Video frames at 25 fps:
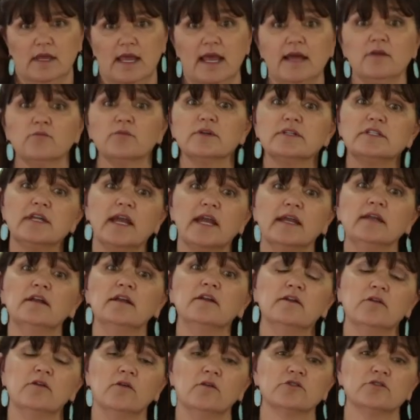and
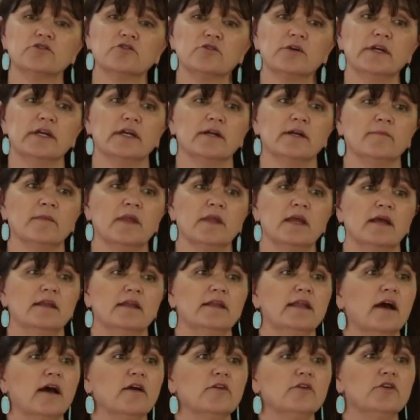retaining an old tree.
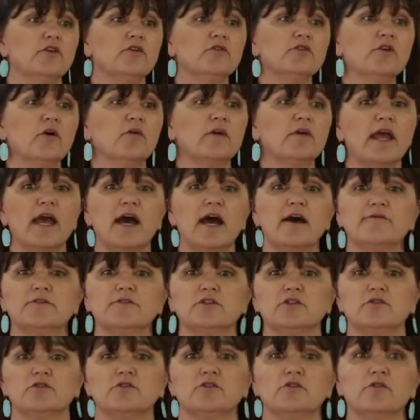Now you don't have
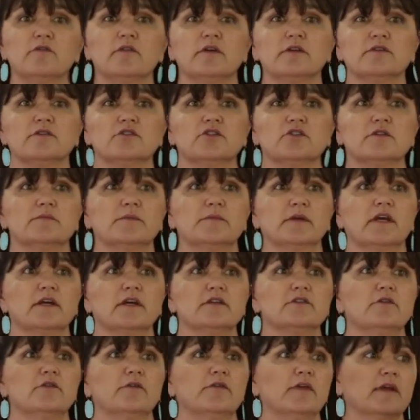to do this just
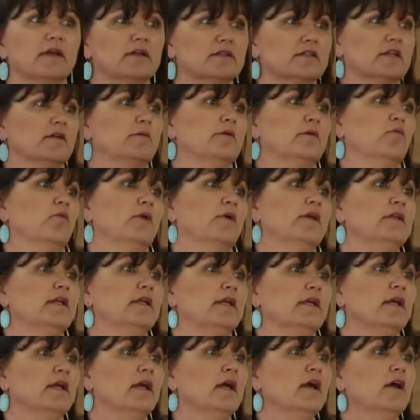because you think it's going to be
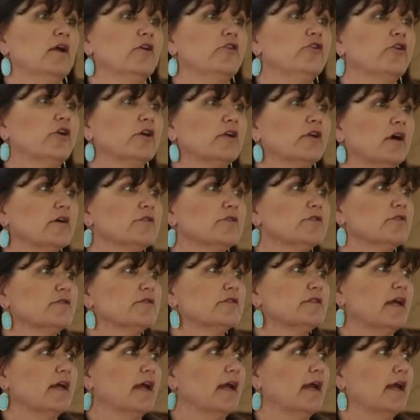windy. You could also
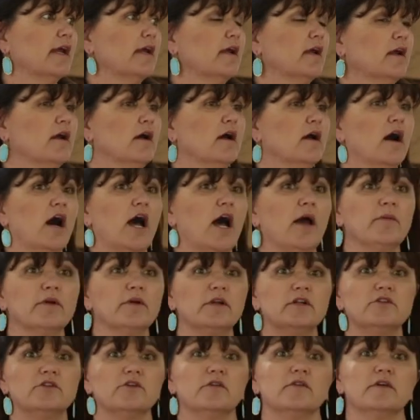say, I'm
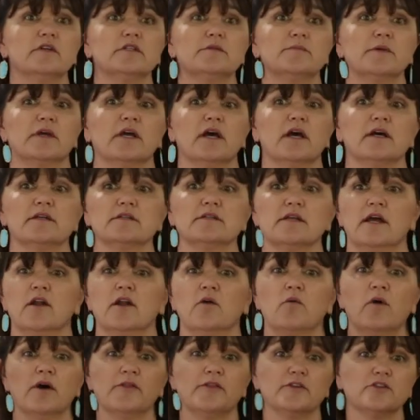going to do this because I
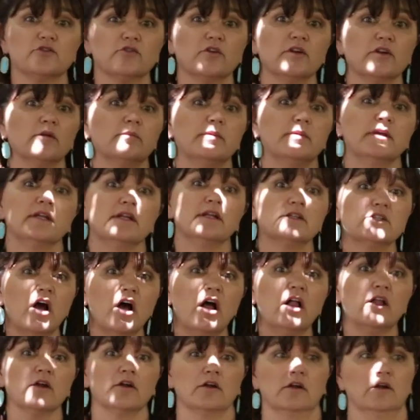don't want the tree to be any
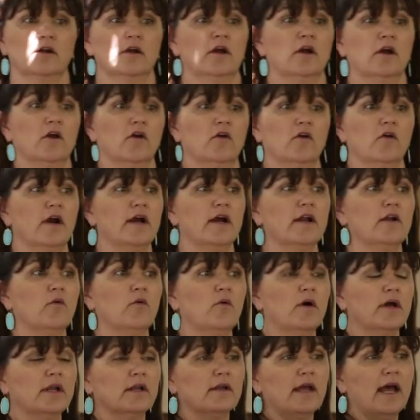taller, or I
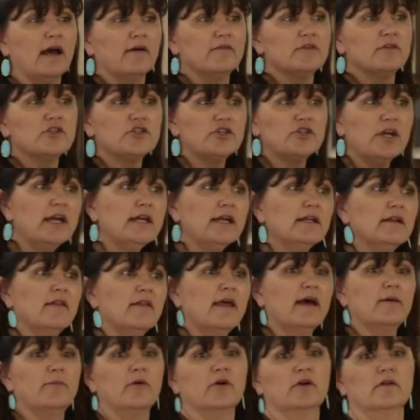don't want to have the shade in
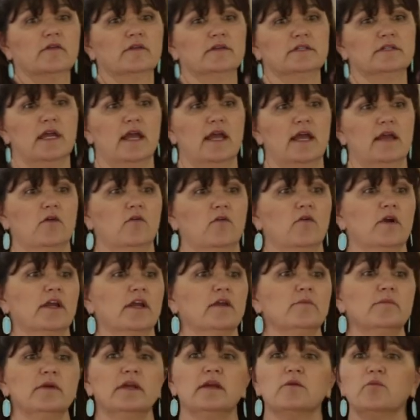that part of the day, or it
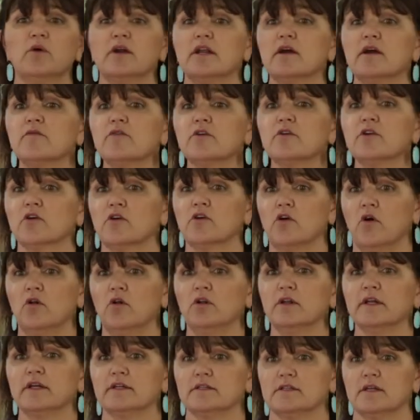can be whatever your
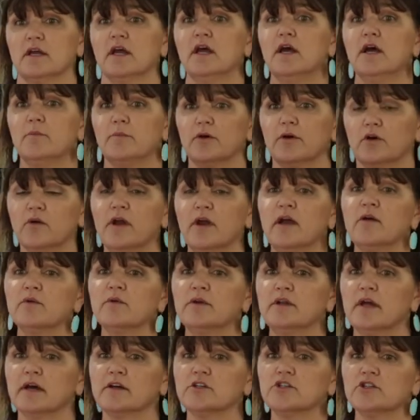goal is. But crown
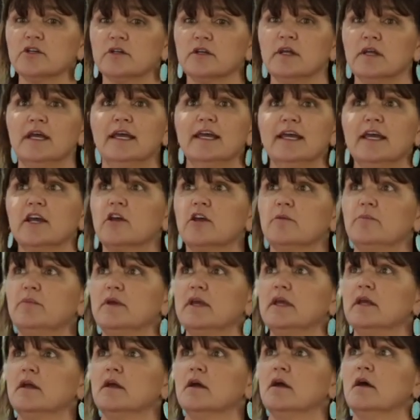reduction, it could
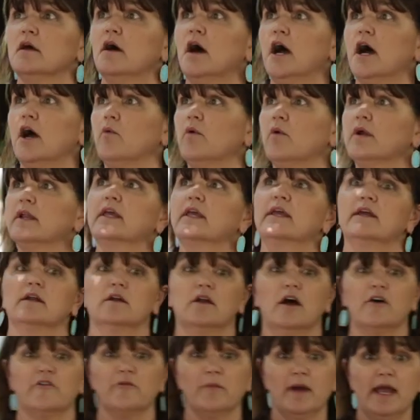be, I want to get it
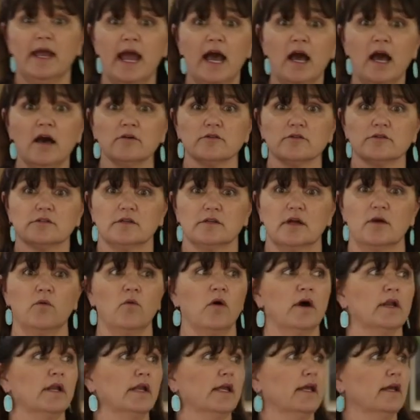off my house, I
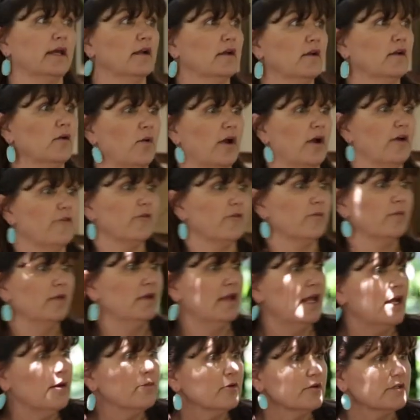want to get it away from the
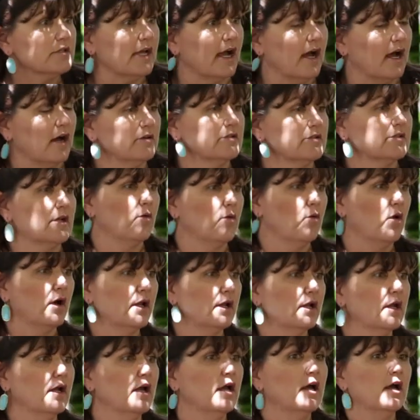neighbor's house, I
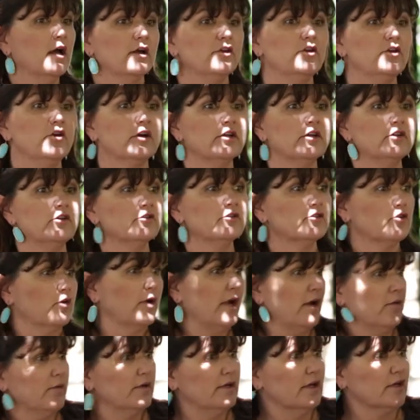want to, you can use
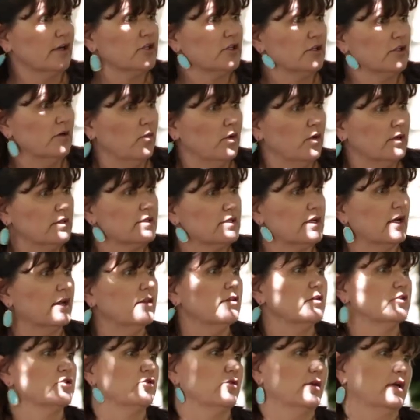crown reduction on one
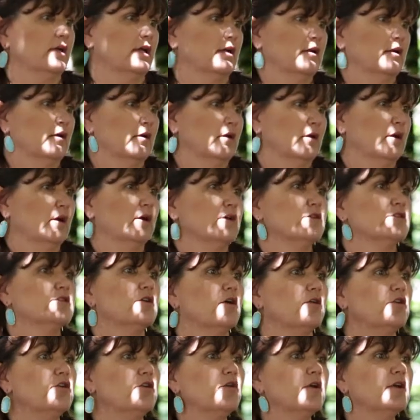side of the tree.
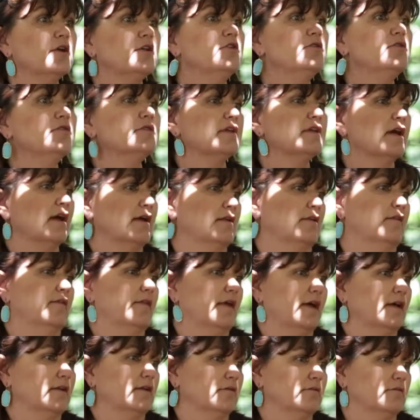So you can use that,
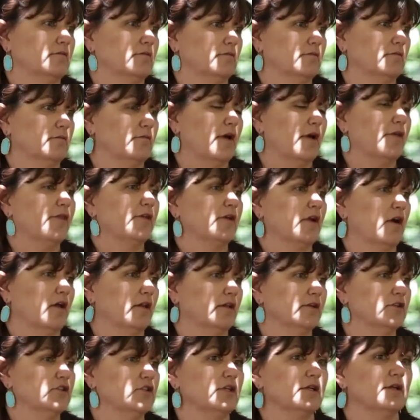that
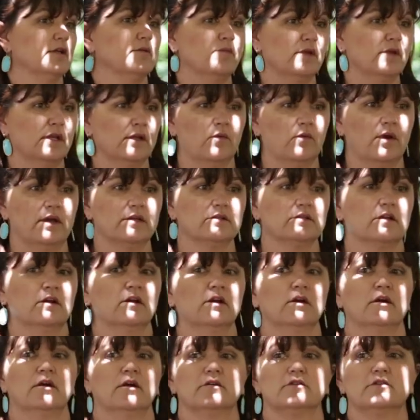methodology in many ways.
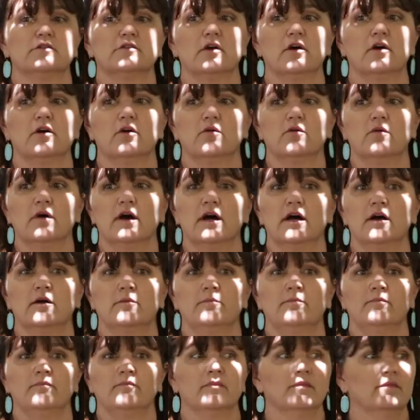So, um,
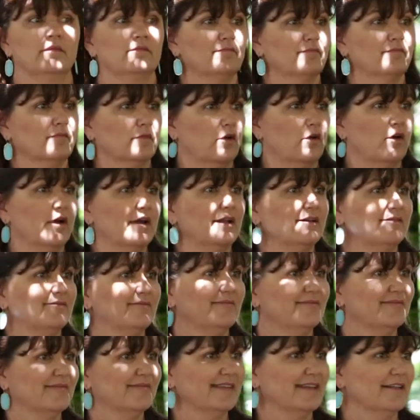go ahead.
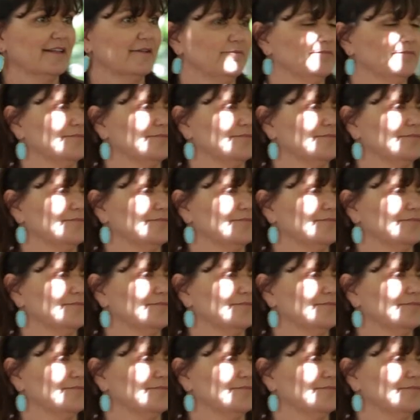With all of